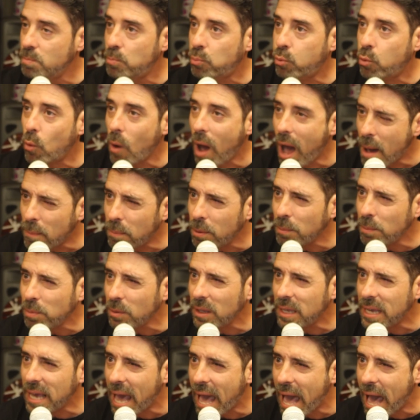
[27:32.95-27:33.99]

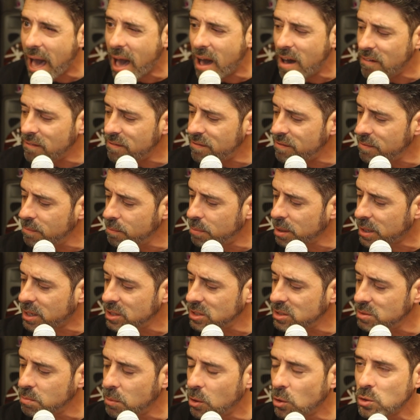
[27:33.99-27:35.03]
probably have,
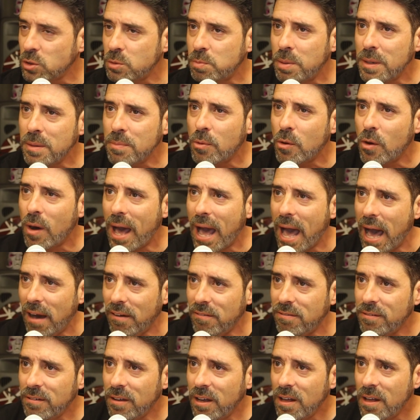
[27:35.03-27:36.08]
because most people
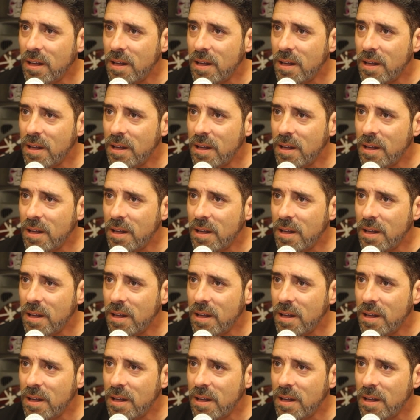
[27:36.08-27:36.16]
have,